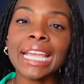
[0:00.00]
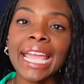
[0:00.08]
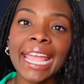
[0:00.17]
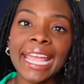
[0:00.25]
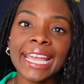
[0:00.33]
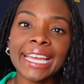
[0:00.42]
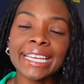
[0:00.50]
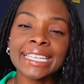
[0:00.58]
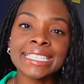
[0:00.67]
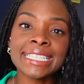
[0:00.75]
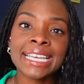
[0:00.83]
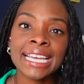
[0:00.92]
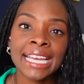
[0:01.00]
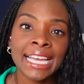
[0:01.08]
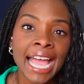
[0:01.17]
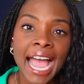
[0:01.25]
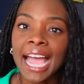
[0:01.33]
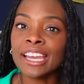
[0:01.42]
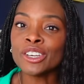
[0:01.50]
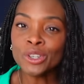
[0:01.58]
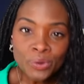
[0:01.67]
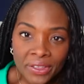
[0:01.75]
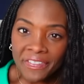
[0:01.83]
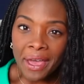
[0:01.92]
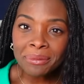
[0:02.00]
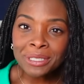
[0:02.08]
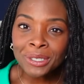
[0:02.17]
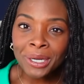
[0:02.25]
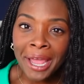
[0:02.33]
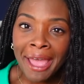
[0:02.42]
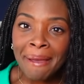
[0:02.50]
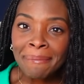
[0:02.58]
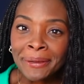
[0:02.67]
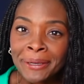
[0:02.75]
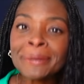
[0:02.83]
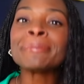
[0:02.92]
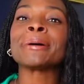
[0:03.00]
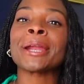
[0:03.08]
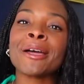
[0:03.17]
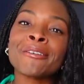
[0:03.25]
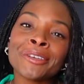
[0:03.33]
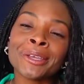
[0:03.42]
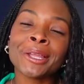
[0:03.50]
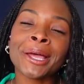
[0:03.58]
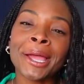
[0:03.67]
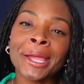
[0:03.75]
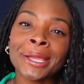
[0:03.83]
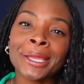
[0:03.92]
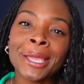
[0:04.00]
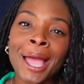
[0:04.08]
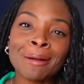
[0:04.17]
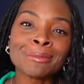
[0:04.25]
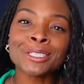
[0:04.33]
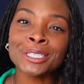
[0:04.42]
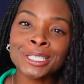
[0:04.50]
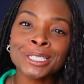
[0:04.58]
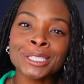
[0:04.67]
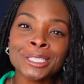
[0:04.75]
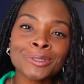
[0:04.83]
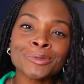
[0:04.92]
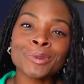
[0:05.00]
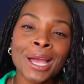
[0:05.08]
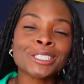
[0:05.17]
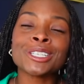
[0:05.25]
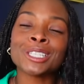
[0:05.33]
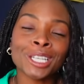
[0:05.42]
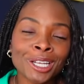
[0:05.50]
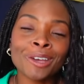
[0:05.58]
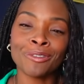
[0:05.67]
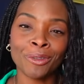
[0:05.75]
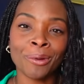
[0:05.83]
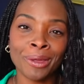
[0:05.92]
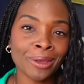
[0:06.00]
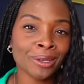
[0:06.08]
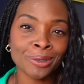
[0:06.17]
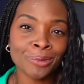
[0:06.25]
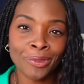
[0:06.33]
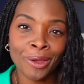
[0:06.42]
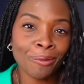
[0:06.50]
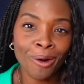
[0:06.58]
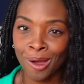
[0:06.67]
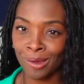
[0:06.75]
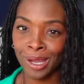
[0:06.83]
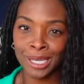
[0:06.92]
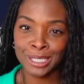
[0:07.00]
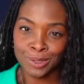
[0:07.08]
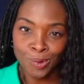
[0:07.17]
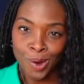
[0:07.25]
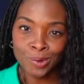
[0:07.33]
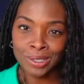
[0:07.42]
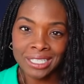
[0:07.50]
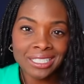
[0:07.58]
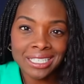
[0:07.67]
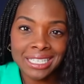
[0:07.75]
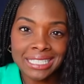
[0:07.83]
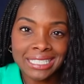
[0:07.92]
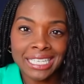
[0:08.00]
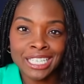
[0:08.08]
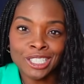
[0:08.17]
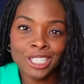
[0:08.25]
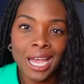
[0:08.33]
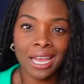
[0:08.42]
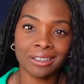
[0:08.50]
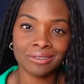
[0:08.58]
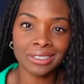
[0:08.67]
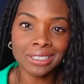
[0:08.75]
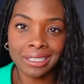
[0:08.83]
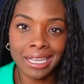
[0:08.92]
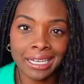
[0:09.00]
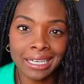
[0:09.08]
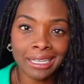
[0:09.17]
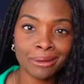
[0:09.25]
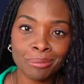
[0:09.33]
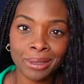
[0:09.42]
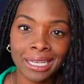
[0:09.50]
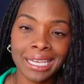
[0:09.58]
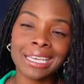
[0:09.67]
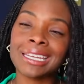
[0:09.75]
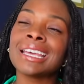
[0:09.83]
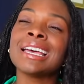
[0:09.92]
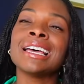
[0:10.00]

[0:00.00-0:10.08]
And I knew that that was gonna happen, but I feel like I just loved the way they looked when they were all like swollen, because they kind of looked like an implant.